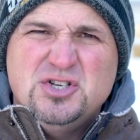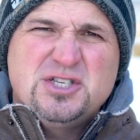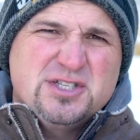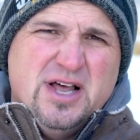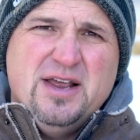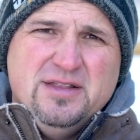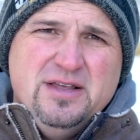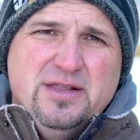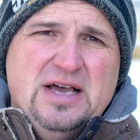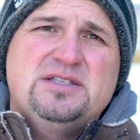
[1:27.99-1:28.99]
just
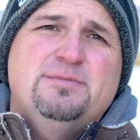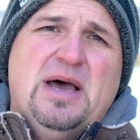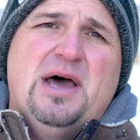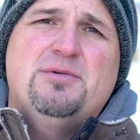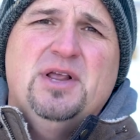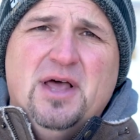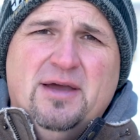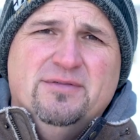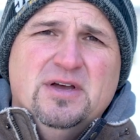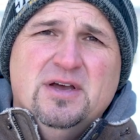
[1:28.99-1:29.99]
slightly less battery
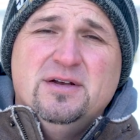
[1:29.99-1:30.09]
life.